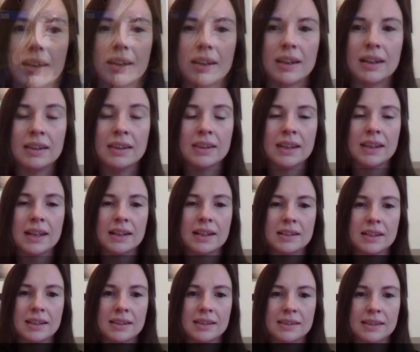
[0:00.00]
In the
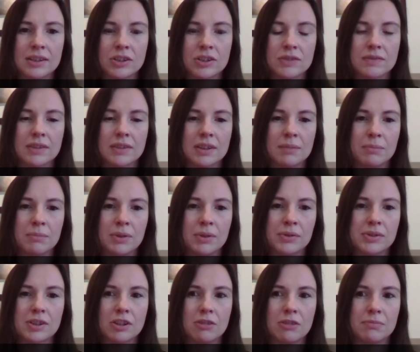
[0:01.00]
18th century, the
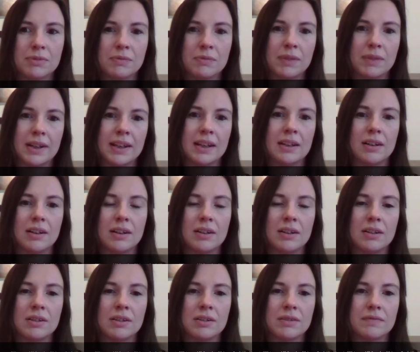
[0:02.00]
most common way
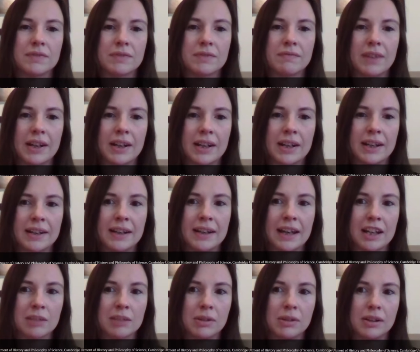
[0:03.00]
of defining an
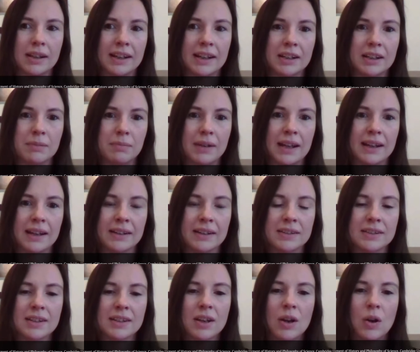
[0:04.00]
animal and a
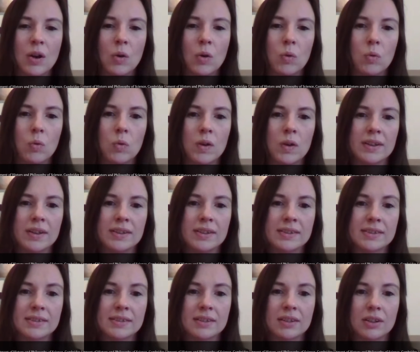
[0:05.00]
plant
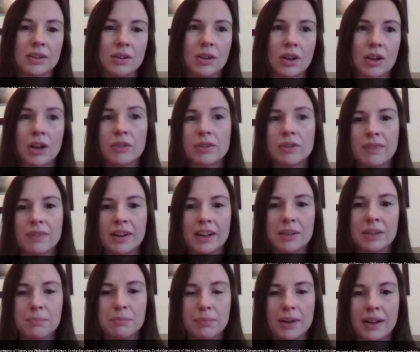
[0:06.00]
was
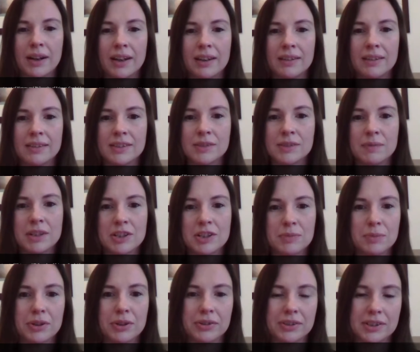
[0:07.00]
codified by the
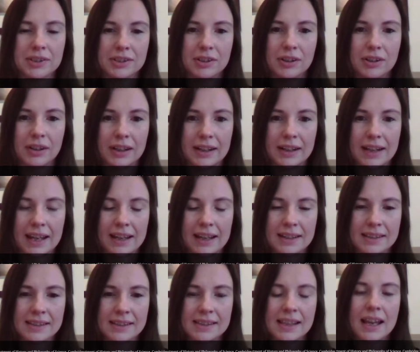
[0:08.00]
Swedish botanist Carl
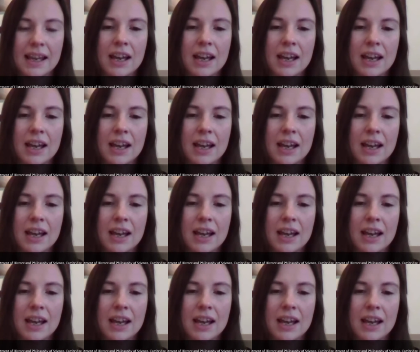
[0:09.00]
Linnaeus.